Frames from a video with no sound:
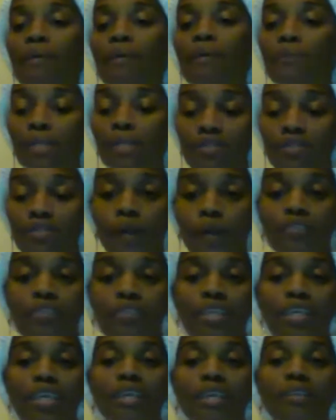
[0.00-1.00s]
but this
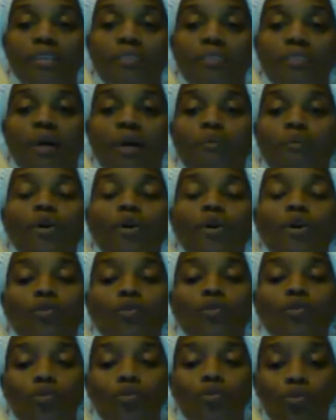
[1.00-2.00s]
person ends up
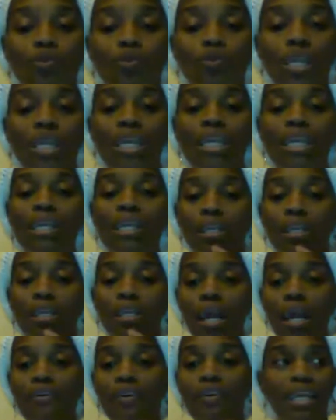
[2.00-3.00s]

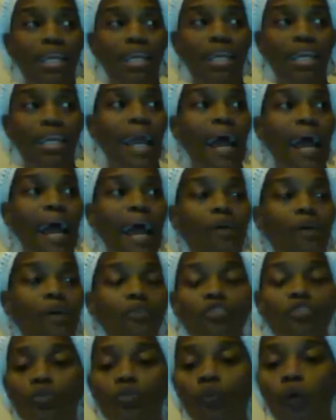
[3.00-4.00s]
relearning how
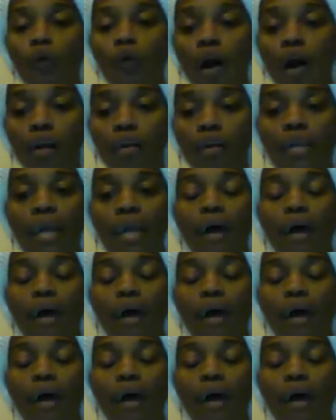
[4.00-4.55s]
to walk,